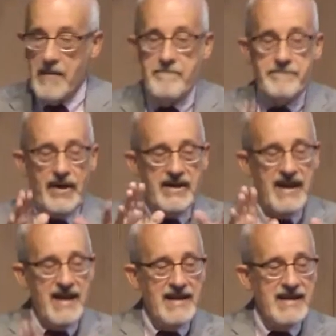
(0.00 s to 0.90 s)
But
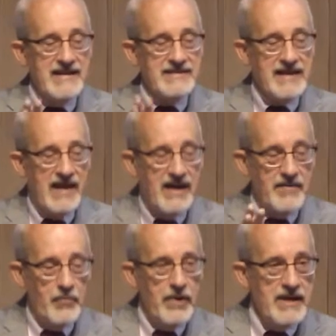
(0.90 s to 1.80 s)
any
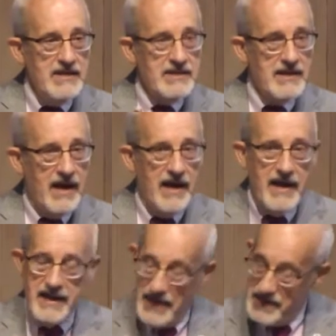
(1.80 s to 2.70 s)
time we
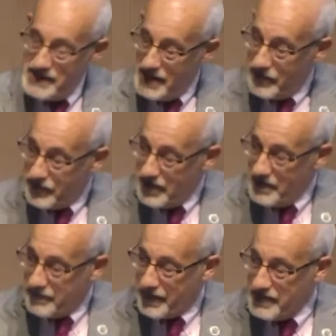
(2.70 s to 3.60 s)
deny another
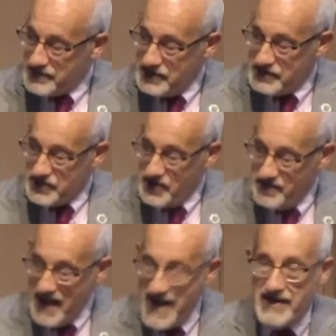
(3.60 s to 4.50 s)
person's
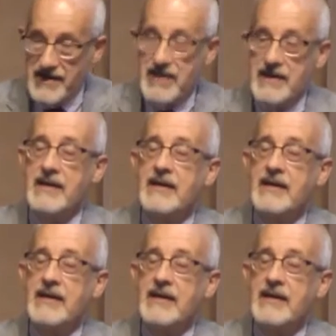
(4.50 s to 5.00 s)
humanity